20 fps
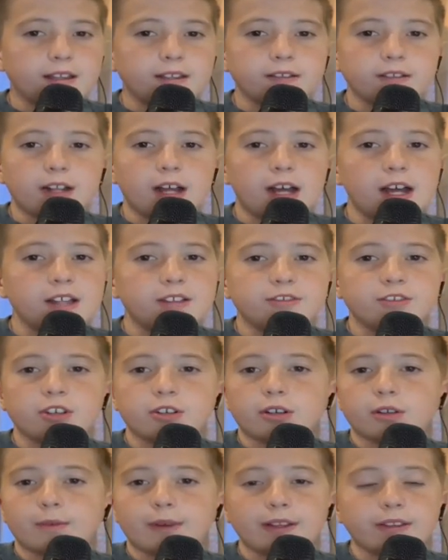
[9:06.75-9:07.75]
They're not
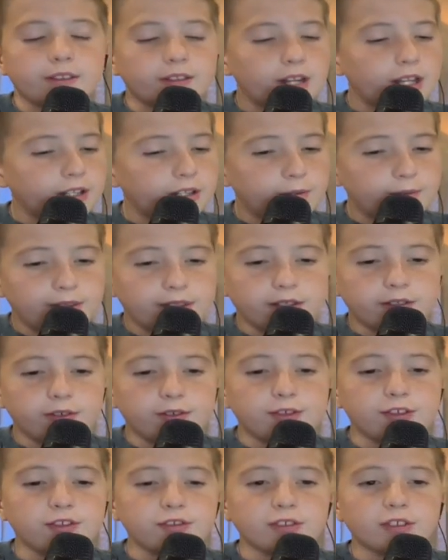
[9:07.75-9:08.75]
joking around. They're not. Doing, they're
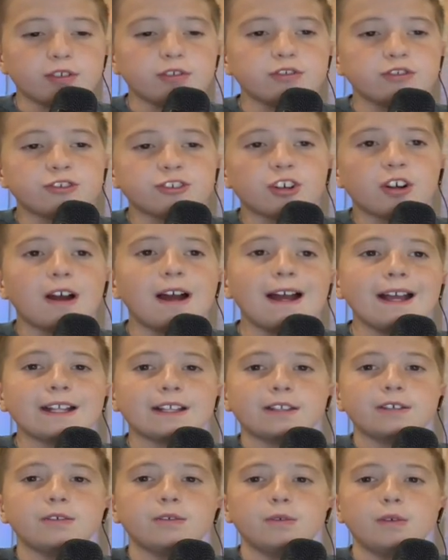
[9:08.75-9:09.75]
just, they're trying
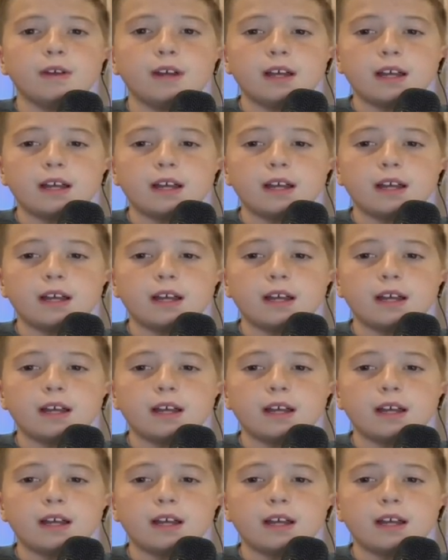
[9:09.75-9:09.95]
to